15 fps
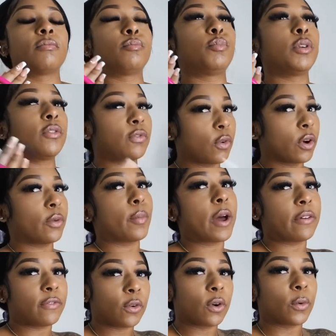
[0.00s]
before my
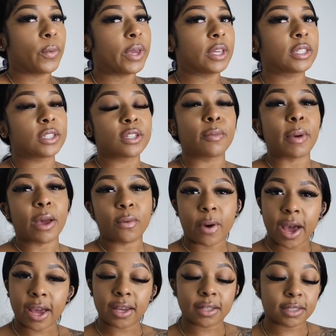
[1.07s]
four weeks to my
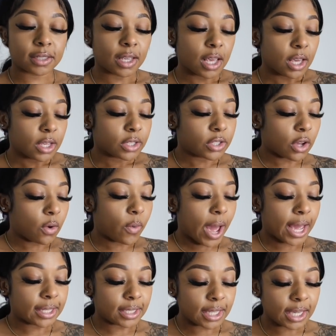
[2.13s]
wax. So
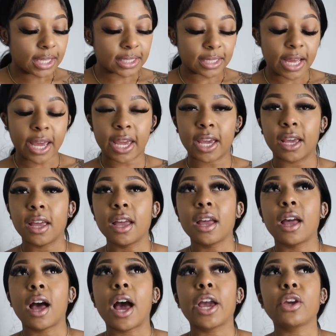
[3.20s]
waxing is like,
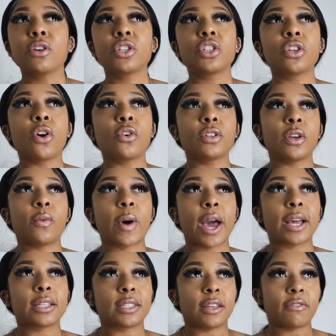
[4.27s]
I usually only
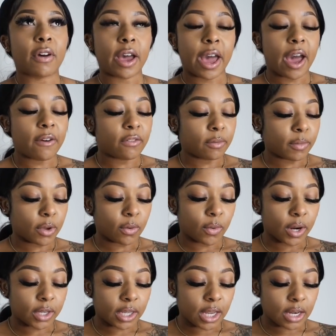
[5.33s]
wax if I haven't been
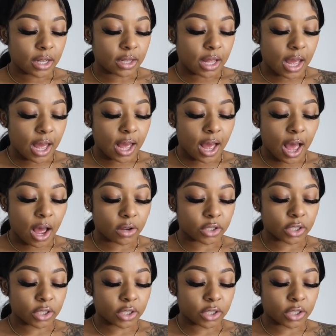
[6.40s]
working a lot. I'll